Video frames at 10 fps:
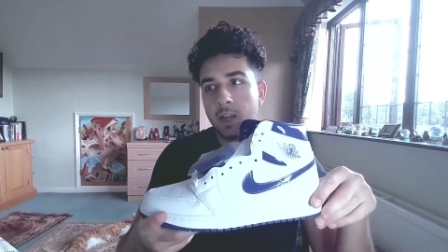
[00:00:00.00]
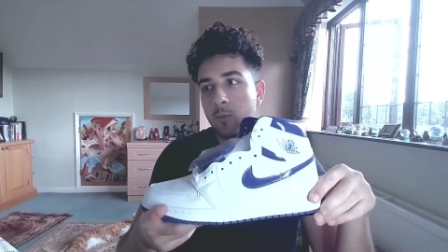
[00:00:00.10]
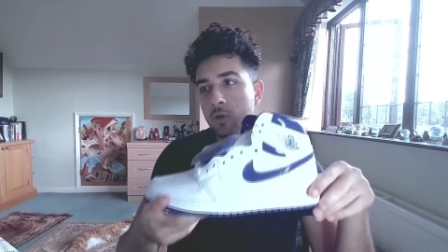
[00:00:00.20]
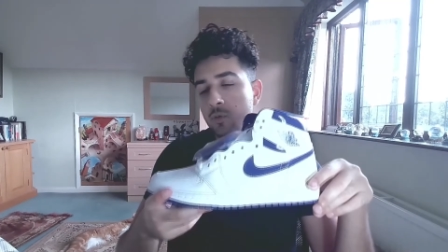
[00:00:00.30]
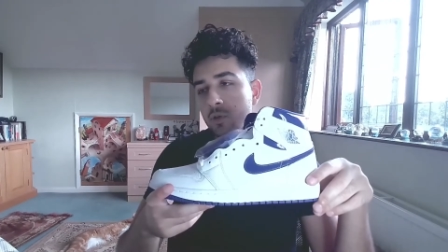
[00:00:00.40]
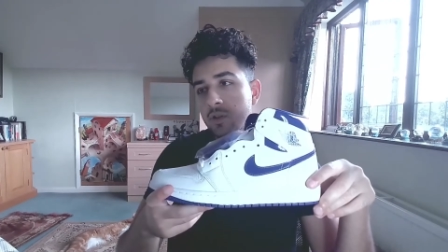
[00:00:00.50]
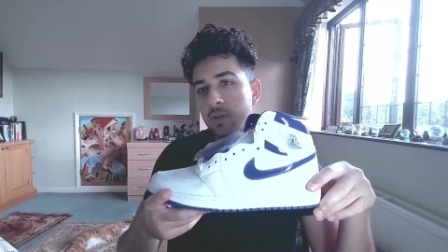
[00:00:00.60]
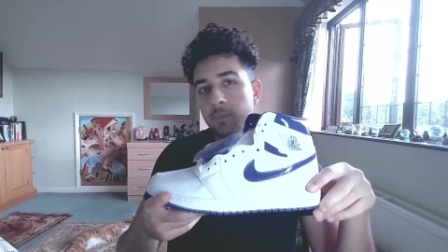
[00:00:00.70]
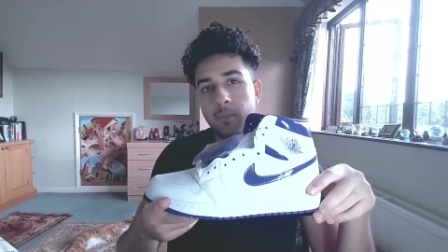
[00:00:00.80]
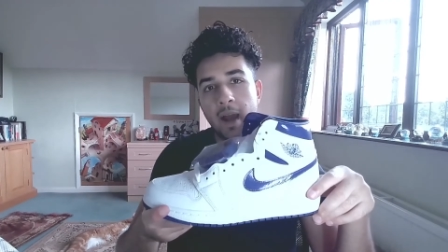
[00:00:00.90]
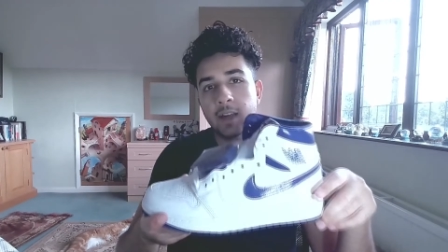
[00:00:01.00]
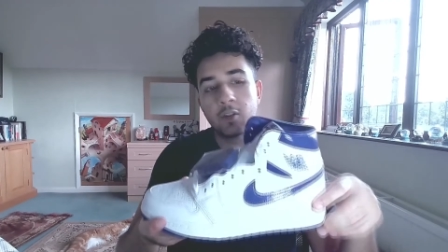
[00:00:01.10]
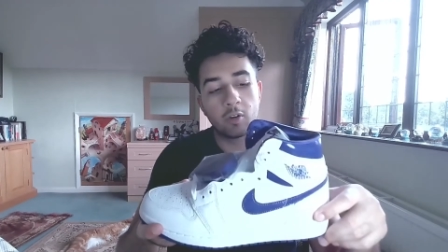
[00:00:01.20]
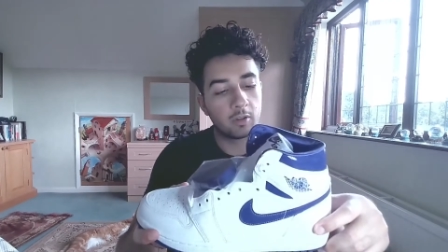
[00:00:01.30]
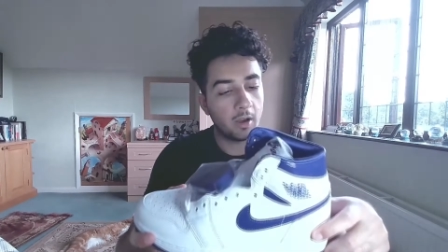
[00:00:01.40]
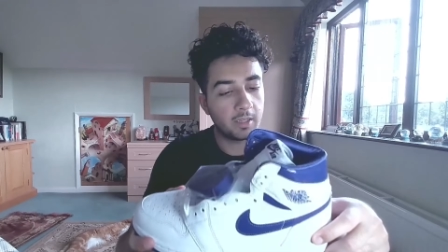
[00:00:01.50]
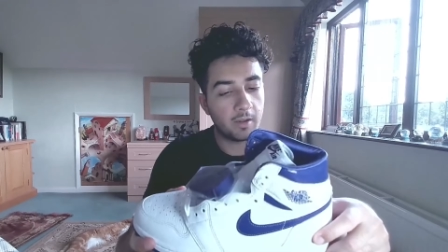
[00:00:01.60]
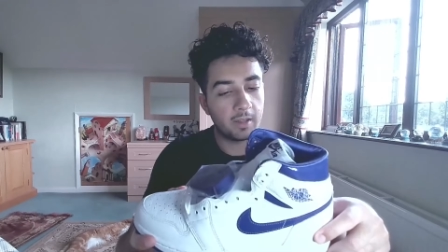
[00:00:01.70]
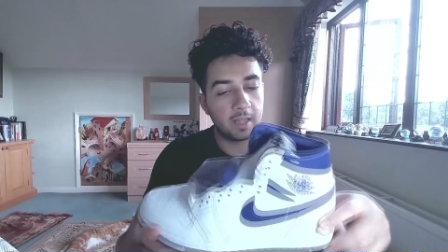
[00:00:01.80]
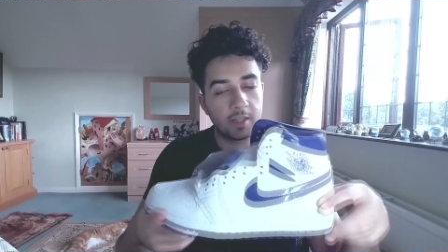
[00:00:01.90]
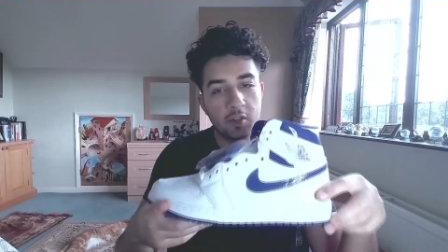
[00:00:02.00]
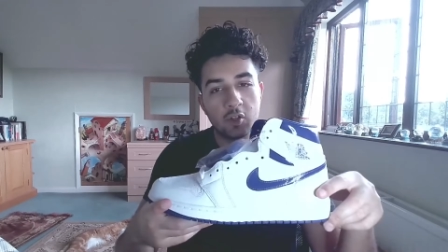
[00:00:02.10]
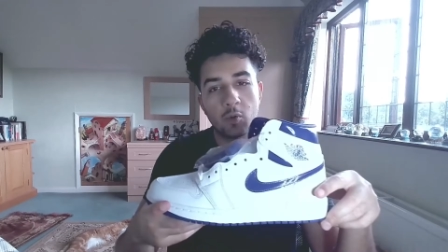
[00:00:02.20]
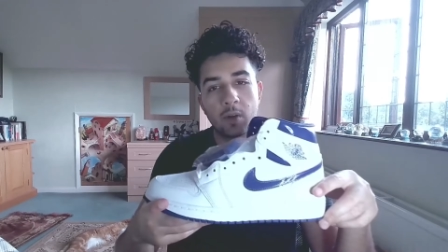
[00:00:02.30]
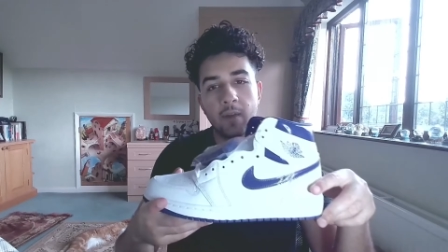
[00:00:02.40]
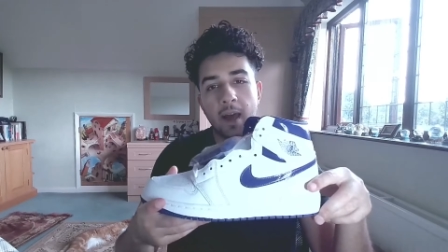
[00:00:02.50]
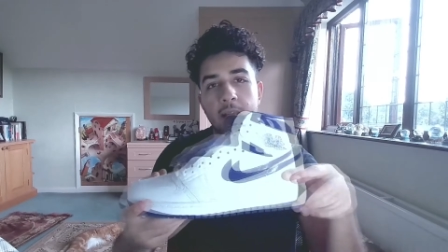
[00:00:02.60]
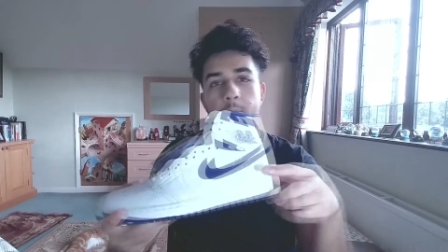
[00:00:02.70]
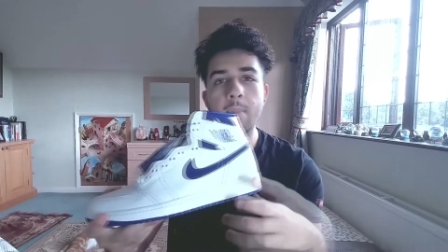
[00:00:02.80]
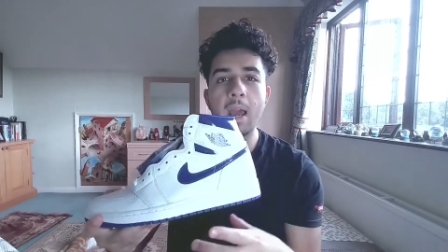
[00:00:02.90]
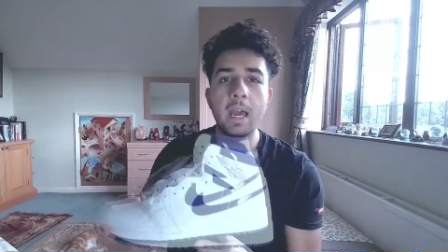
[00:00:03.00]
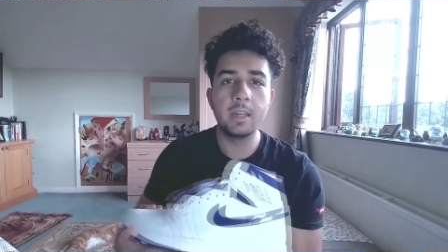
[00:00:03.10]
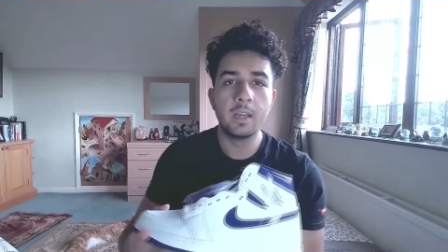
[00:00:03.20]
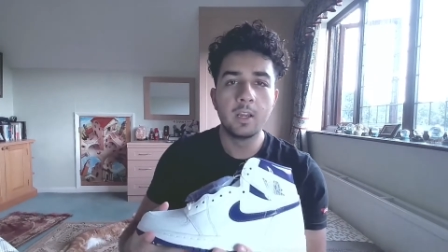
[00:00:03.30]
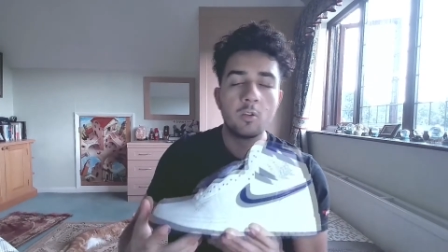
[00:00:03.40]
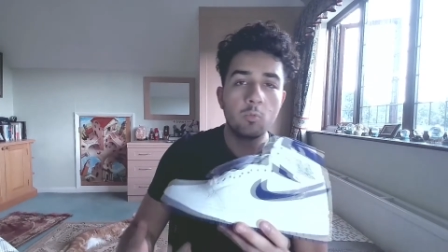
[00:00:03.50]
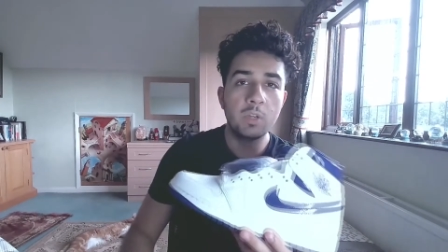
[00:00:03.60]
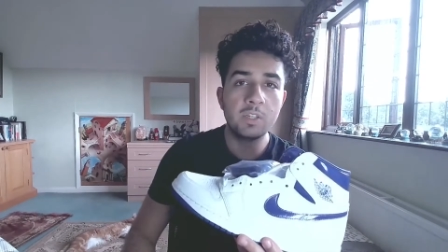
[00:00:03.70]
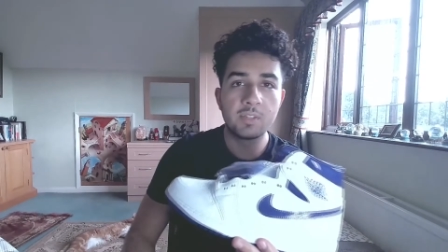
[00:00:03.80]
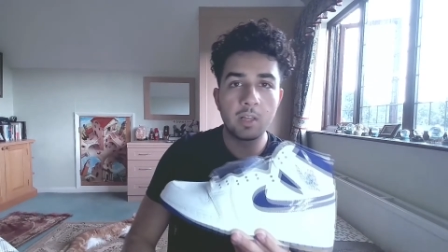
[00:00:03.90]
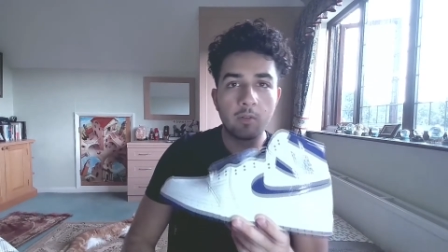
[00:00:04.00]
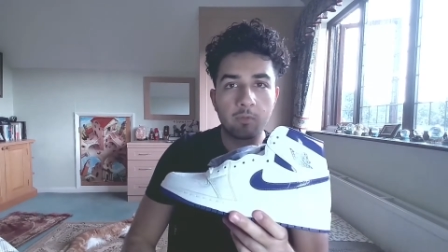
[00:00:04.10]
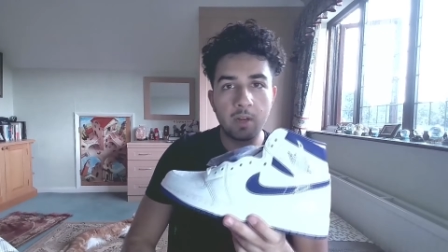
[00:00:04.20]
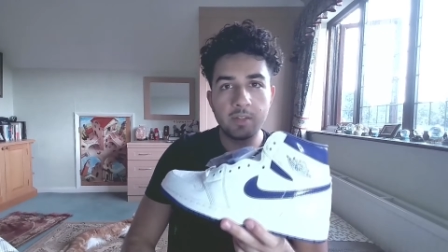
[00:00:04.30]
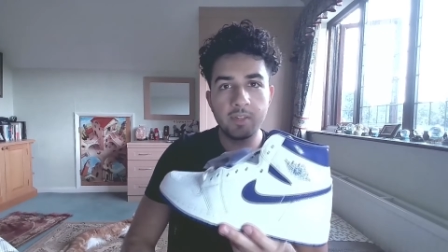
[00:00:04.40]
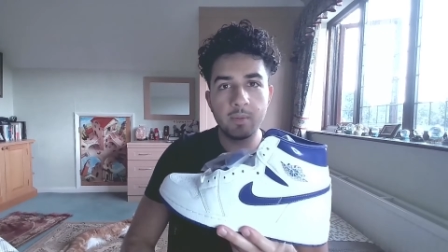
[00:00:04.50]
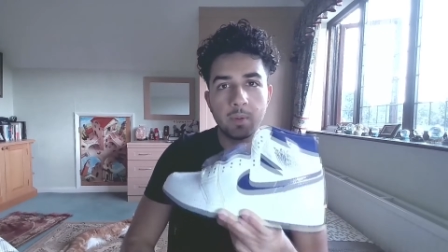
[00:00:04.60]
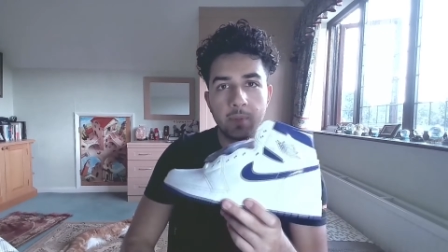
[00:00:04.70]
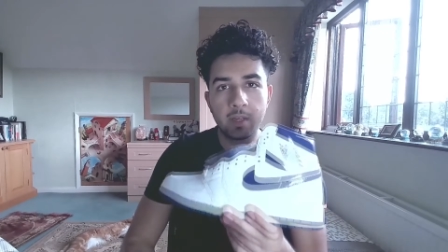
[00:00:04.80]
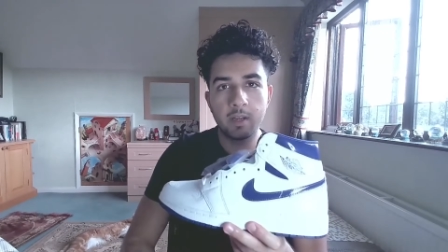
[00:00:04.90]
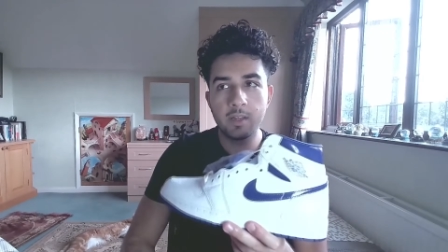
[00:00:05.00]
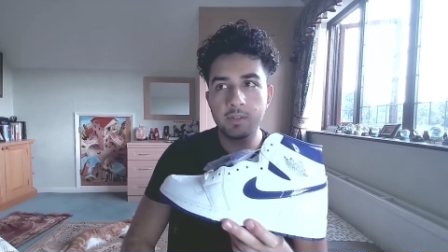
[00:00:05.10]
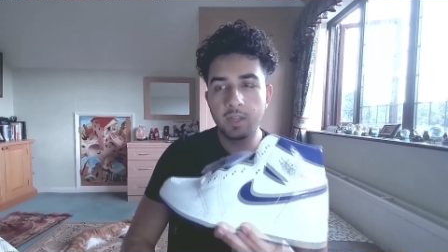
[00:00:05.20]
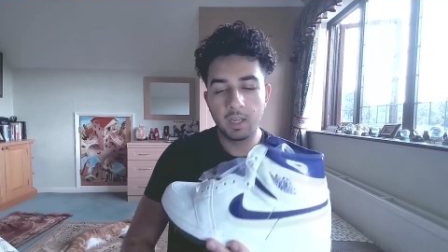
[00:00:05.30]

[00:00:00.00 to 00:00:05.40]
which was bang during lockdown, and that this shoe would have had a mad resale frenzy. But because